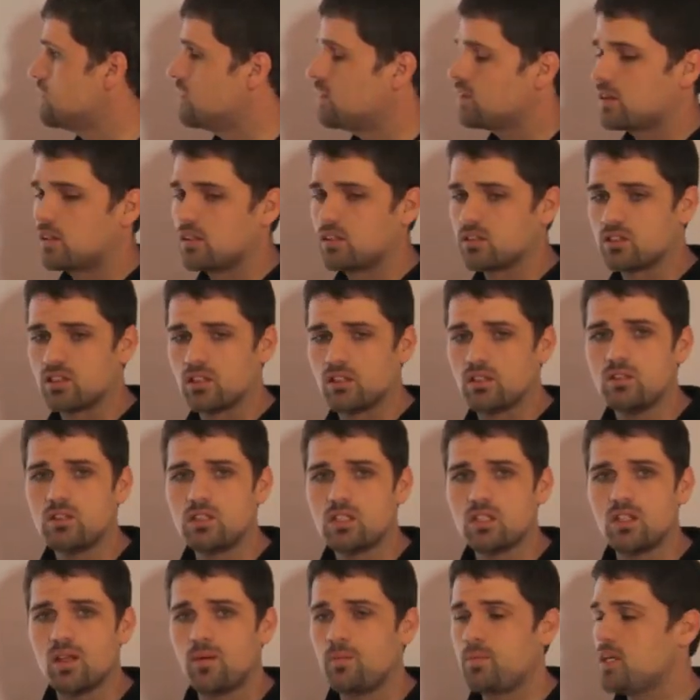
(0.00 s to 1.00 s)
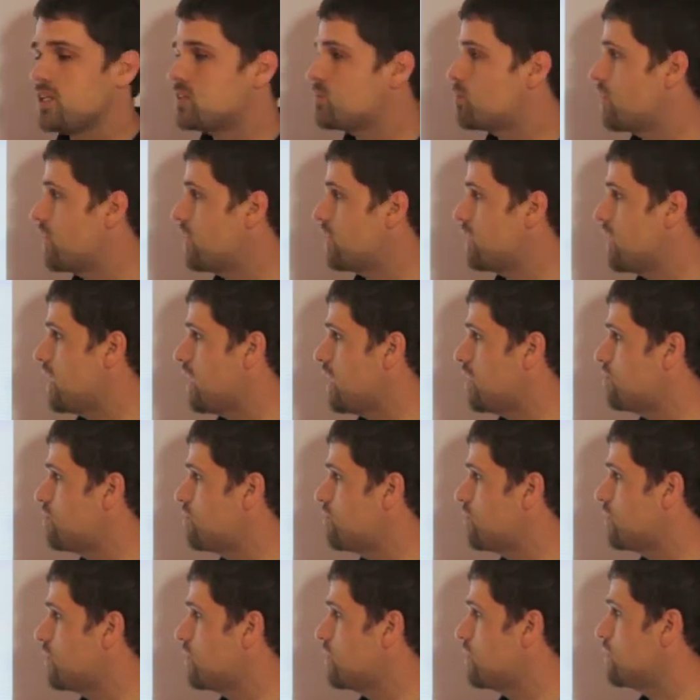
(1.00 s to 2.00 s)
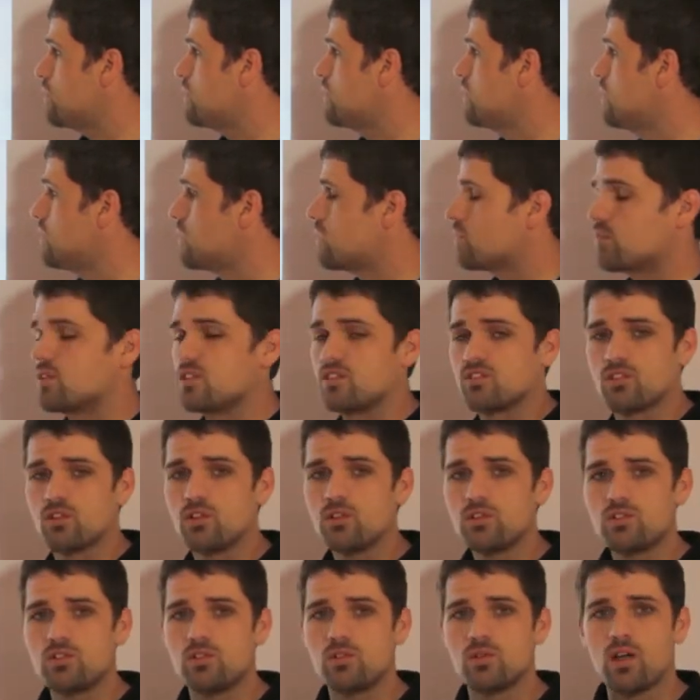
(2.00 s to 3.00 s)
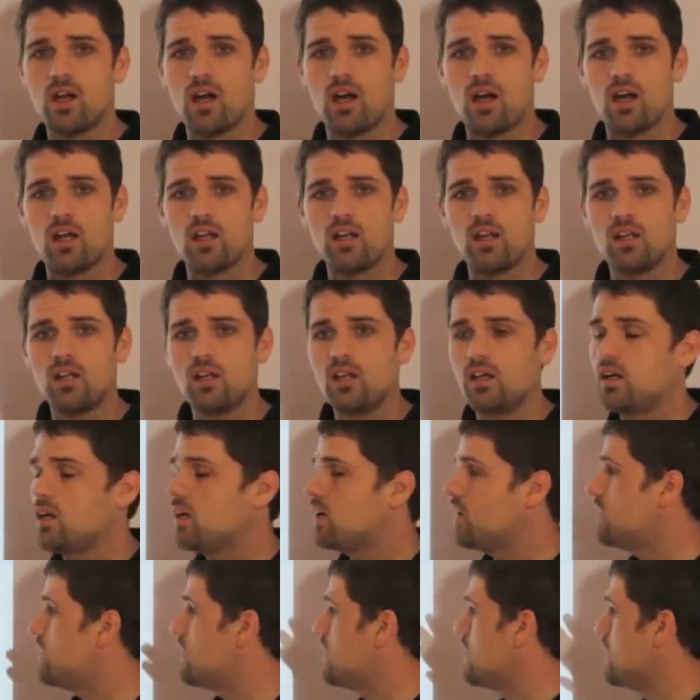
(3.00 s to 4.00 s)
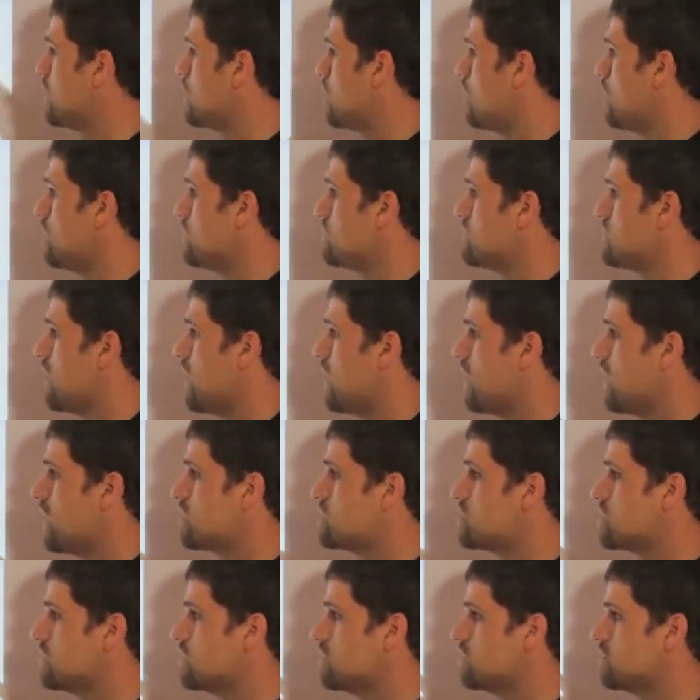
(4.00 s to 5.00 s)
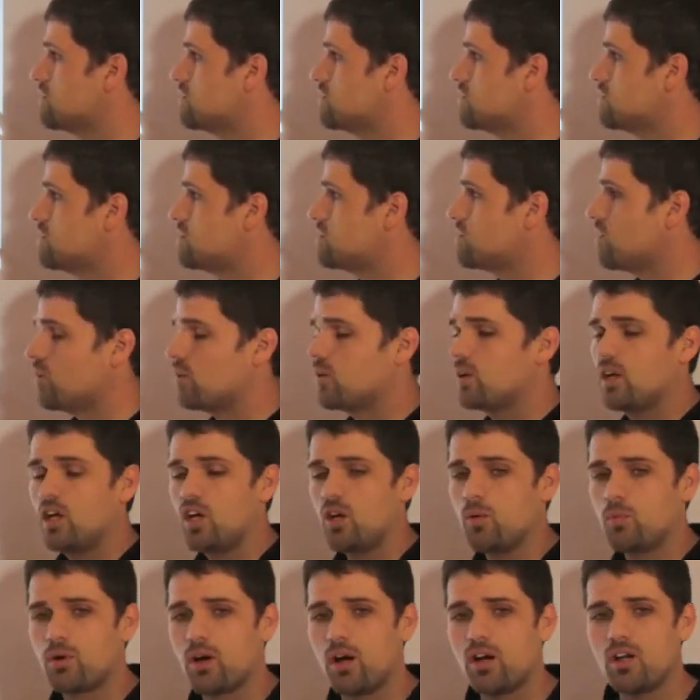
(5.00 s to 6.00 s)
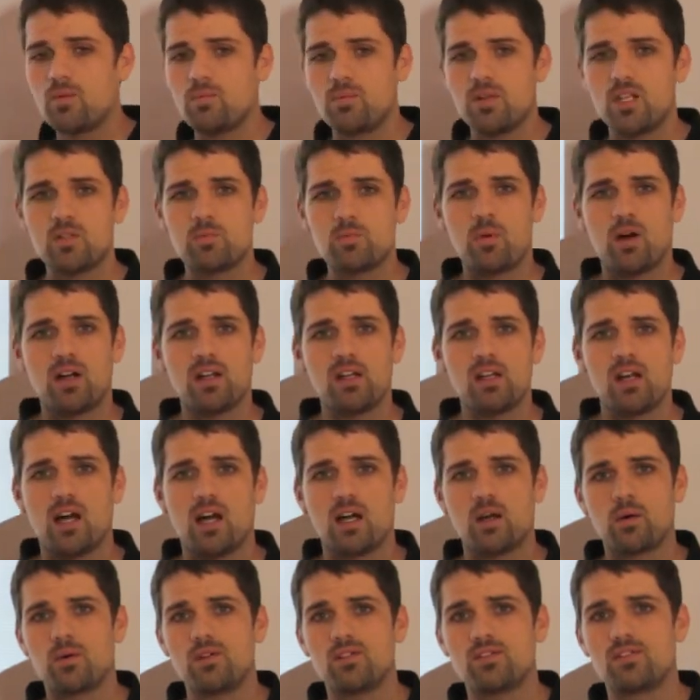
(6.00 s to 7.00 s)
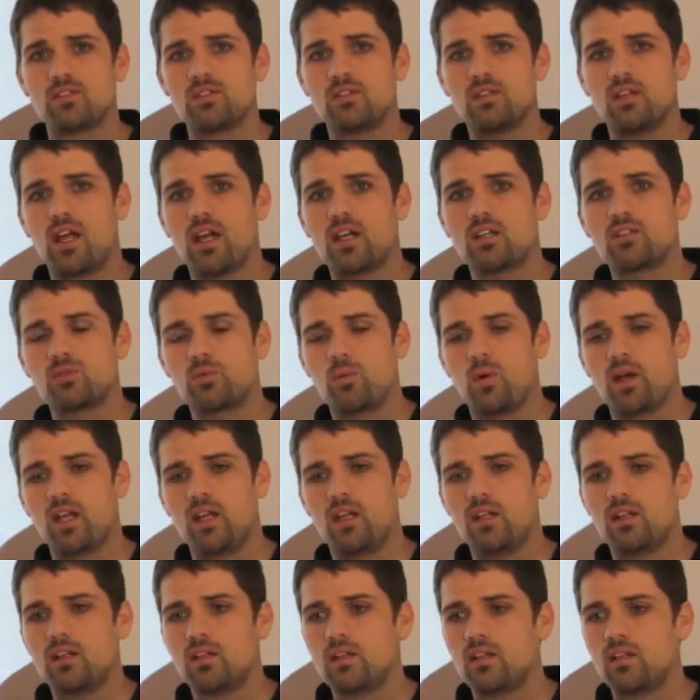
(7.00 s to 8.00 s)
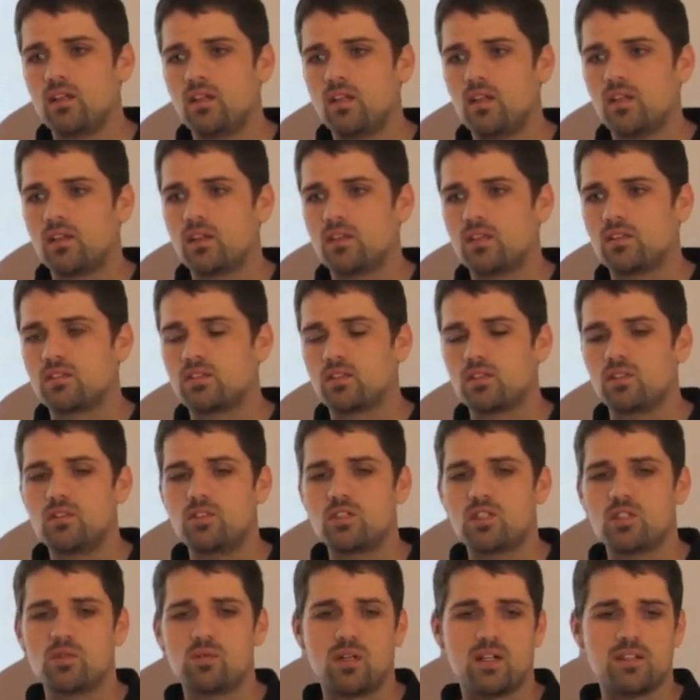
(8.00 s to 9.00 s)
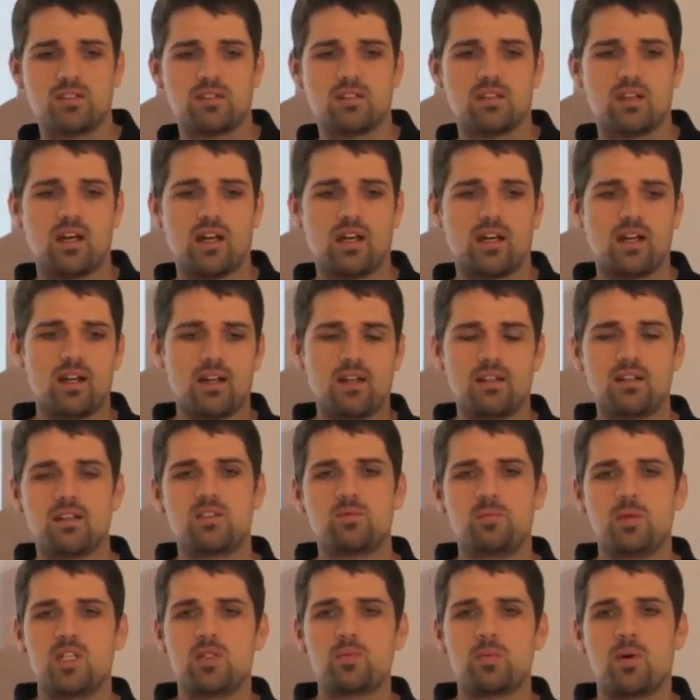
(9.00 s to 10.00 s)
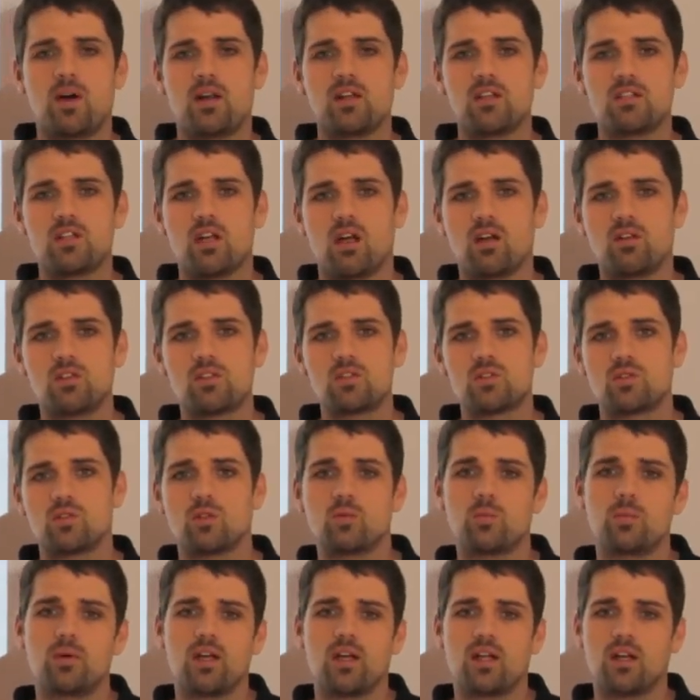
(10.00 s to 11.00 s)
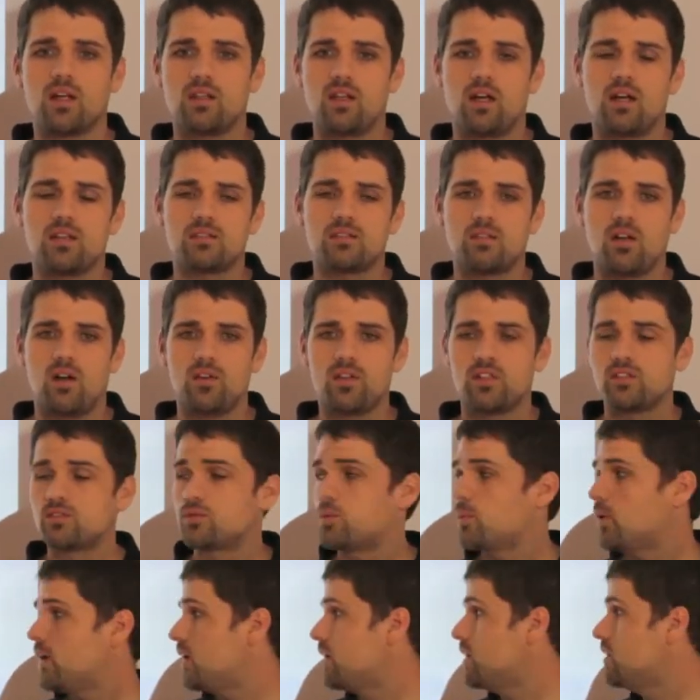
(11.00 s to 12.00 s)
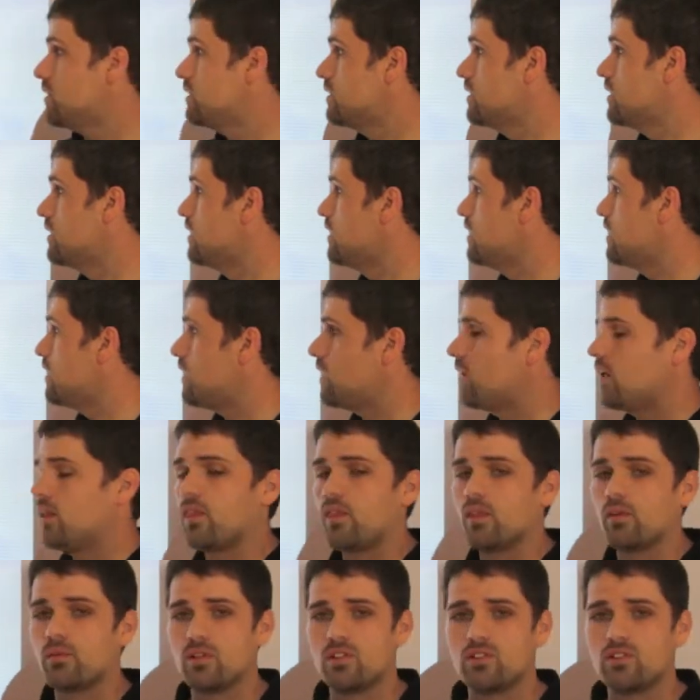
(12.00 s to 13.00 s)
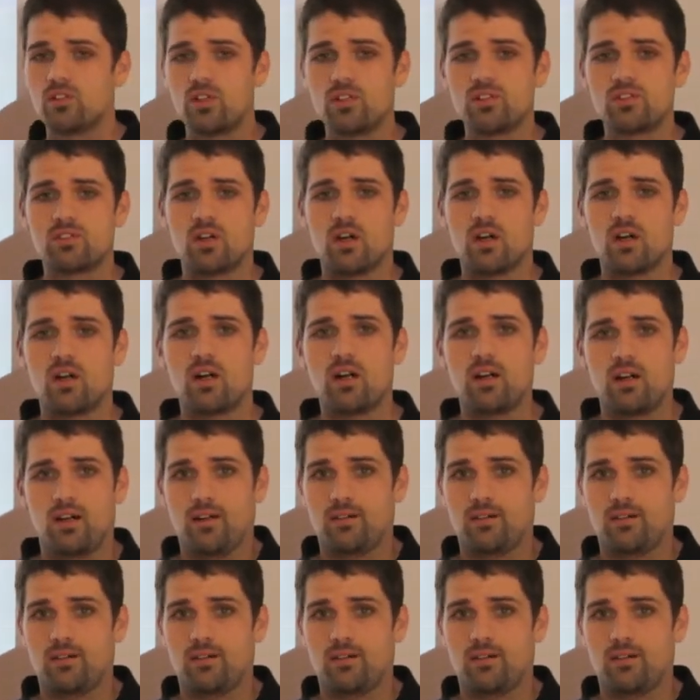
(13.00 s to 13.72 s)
the solution that Beachbody had for you, the results you got, and then a call to action. So prior to Beachbody, I was X weight. The solution was I got in this Beachbody challenge group and I lost all this weight. The results are